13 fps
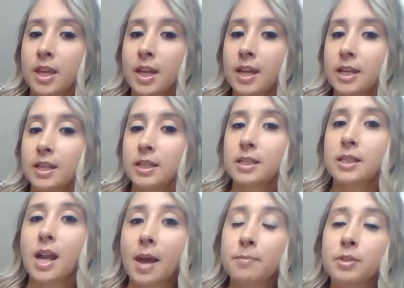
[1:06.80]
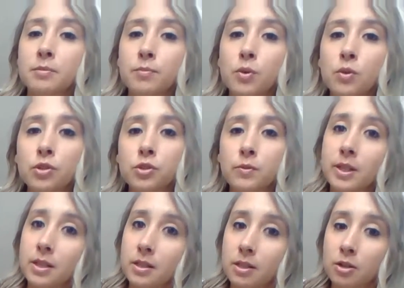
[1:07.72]
And an absent pulse would
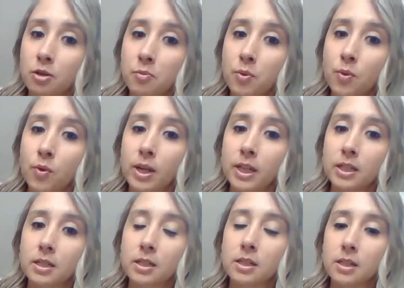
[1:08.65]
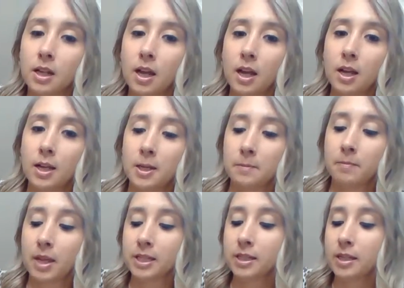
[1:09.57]
get 0 points.
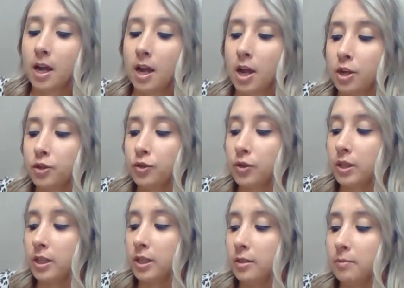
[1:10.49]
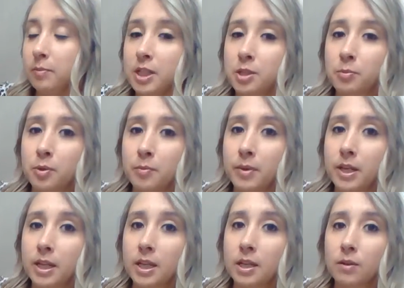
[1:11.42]
Less than 100 beats per
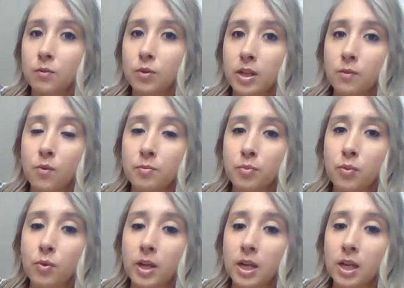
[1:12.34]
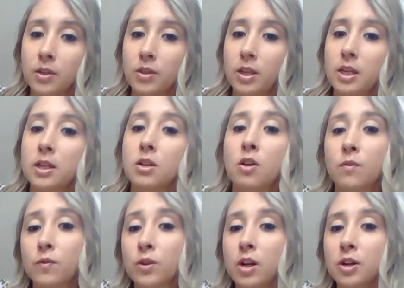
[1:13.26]
minute would get 1 point, and then
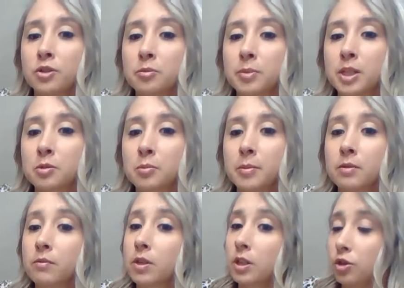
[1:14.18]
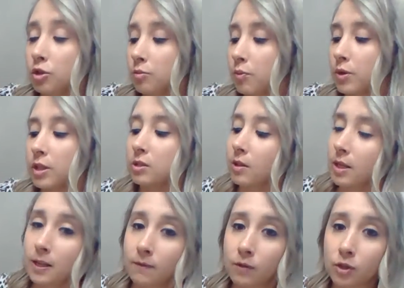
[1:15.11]
over 100 beats per minute would get 2 points. So I'd
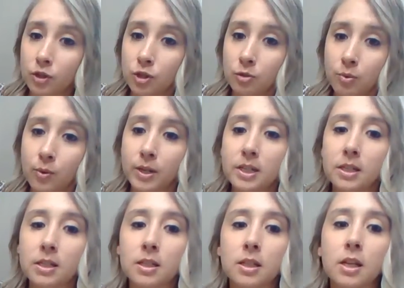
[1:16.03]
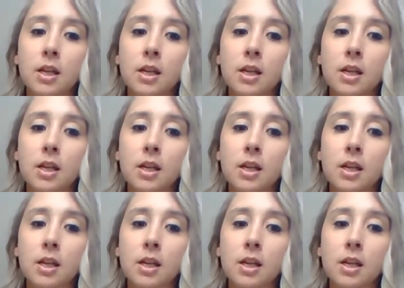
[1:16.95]
give her 2 points.